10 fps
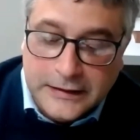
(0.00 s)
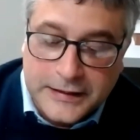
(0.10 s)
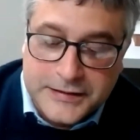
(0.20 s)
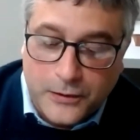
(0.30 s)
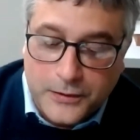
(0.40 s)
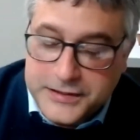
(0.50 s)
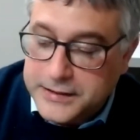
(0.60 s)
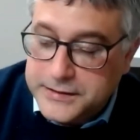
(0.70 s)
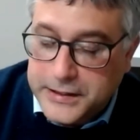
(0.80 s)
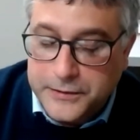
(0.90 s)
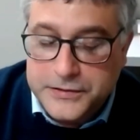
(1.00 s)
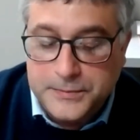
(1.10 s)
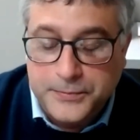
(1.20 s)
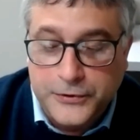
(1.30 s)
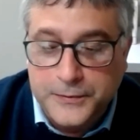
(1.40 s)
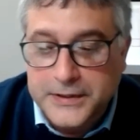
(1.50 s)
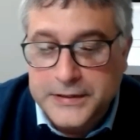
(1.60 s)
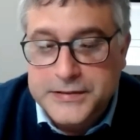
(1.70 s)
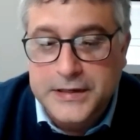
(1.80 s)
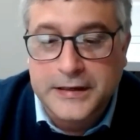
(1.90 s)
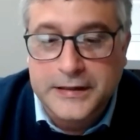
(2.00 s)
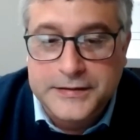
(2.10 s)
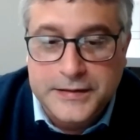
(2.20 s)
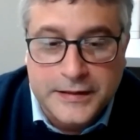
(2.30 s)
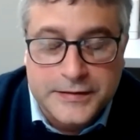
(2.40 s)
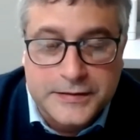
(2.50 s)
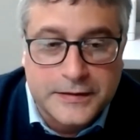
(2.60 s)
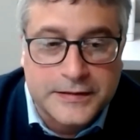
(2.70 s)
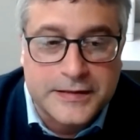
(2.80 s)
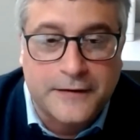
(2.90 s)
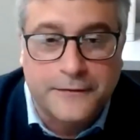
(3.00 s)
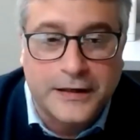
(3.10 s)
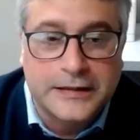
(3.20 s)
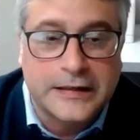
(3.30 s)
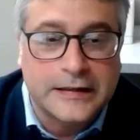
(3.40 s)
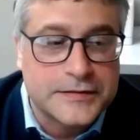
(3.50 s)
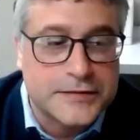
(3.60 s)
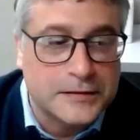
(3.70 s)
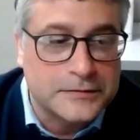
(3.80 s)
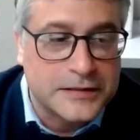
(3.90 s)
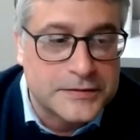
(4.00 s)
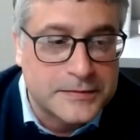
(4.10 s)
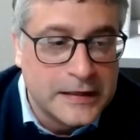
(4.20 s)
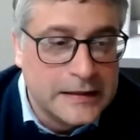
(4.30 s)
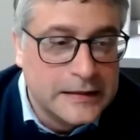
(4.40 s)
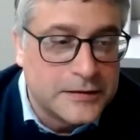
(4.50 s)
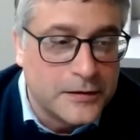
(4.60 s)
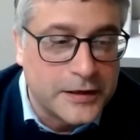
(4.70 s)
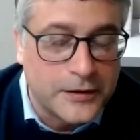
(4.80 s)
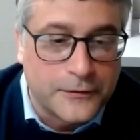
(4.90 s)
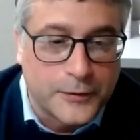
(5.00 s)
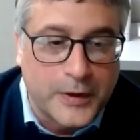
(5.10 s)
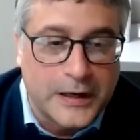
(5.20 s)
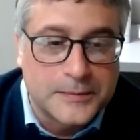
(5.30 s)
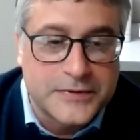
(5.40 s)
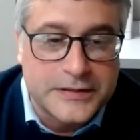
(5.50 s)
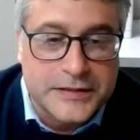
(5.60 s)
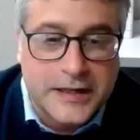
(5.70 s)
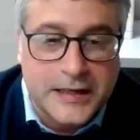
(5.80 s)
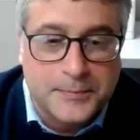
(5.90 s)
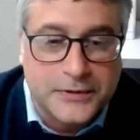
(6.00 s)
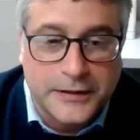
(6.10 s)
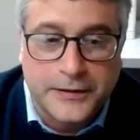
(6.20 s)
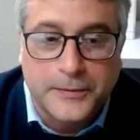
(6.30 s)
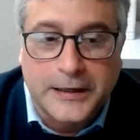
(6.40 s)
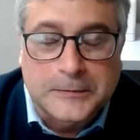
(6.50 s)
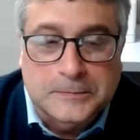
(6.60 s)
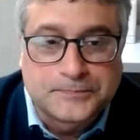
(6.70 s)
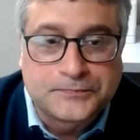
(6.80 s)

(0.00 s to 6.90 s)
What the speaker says: it's always continuous improvements, and it's never ending. So just don't get overwhelmed and just keep plugging away.